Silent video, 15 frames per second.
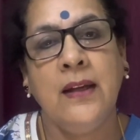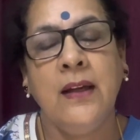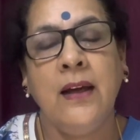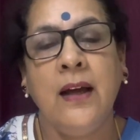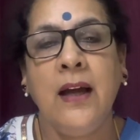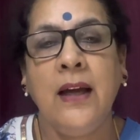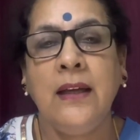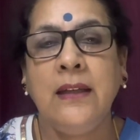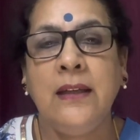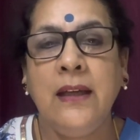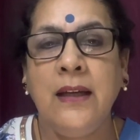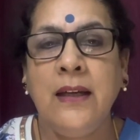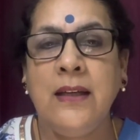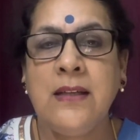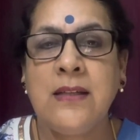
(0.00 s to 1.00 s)
I
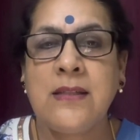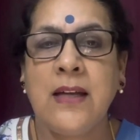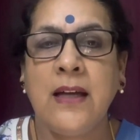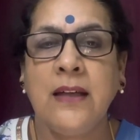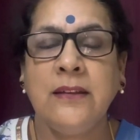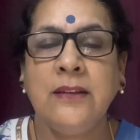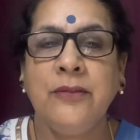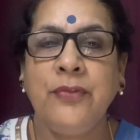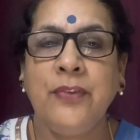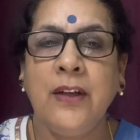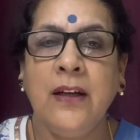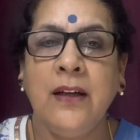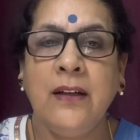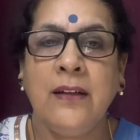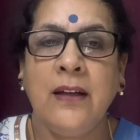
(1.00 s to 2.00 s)
gazed at the
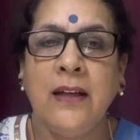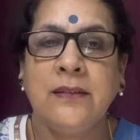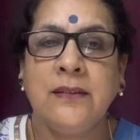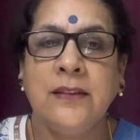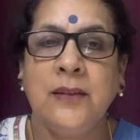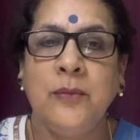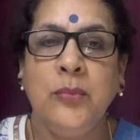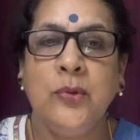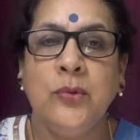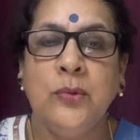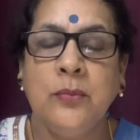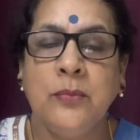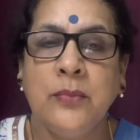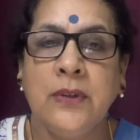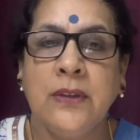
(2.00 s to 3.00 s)
flower as it
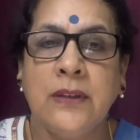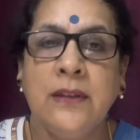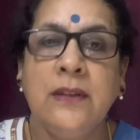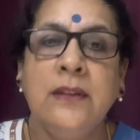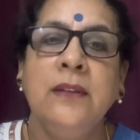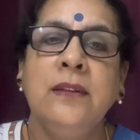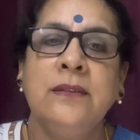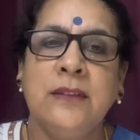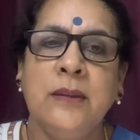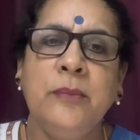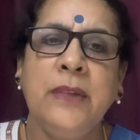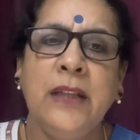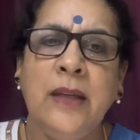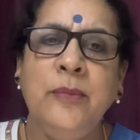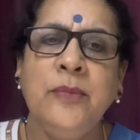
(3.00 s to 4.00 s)
bloomed.
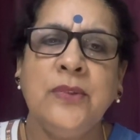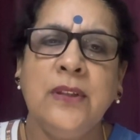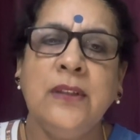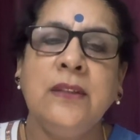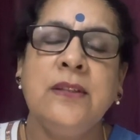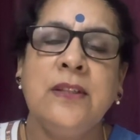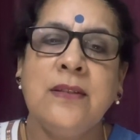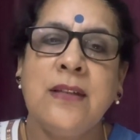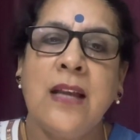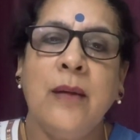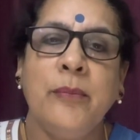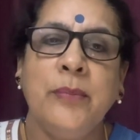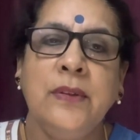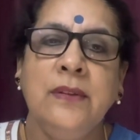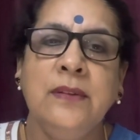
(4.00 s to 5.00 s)
Sometimes it just
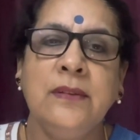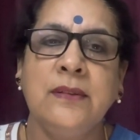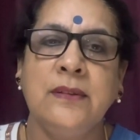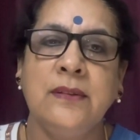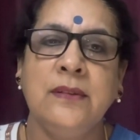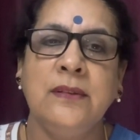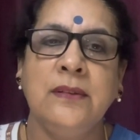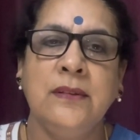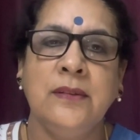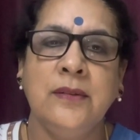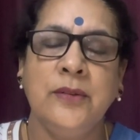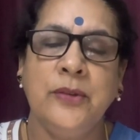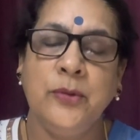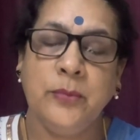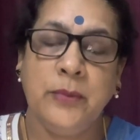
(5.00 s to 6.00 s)
happens,
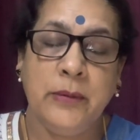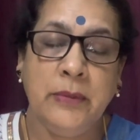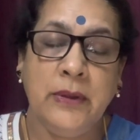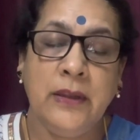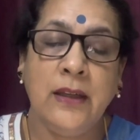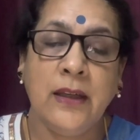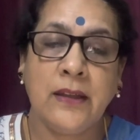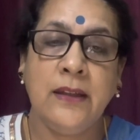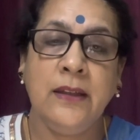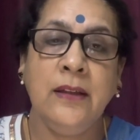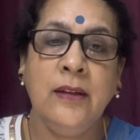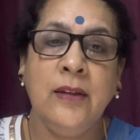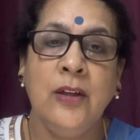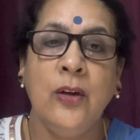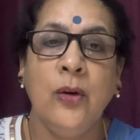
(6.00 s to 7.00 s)
you may be lucky,
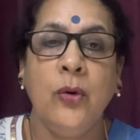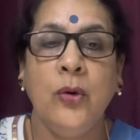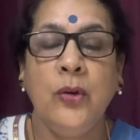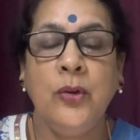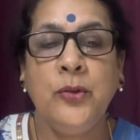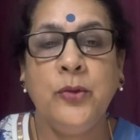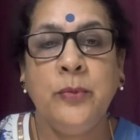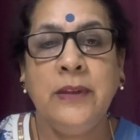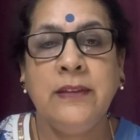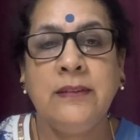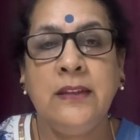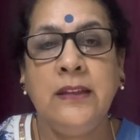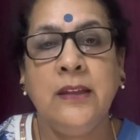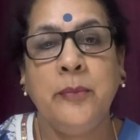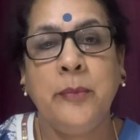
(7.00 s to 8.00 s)
or you may
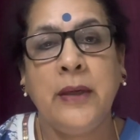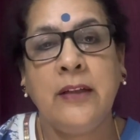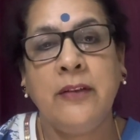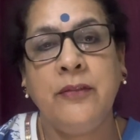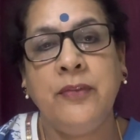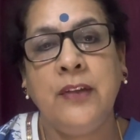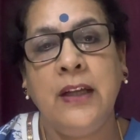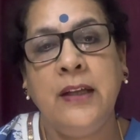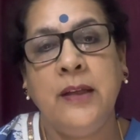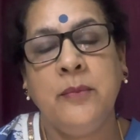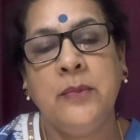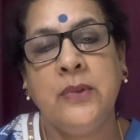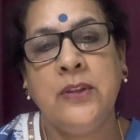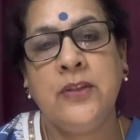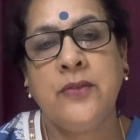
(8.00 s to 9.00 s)
see a butterfly
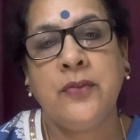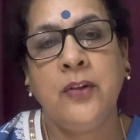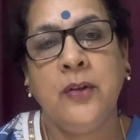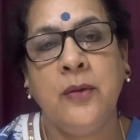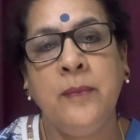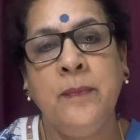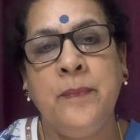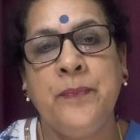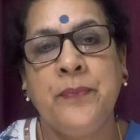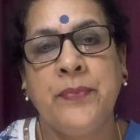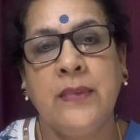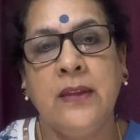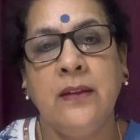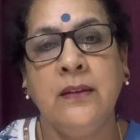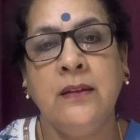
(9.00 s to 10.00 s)
emerge from
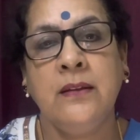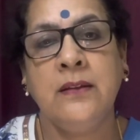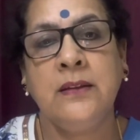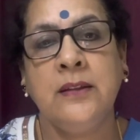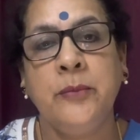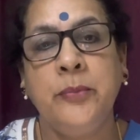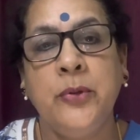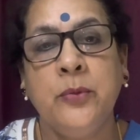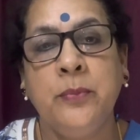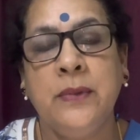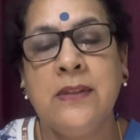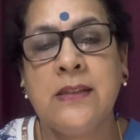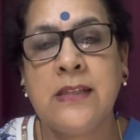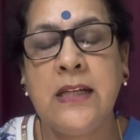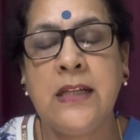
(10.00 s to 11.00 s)
the
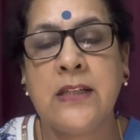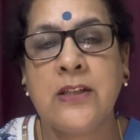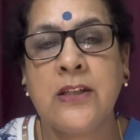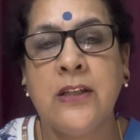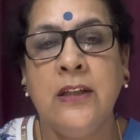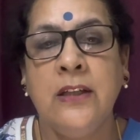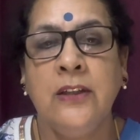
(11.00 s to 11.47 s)
pupal stage.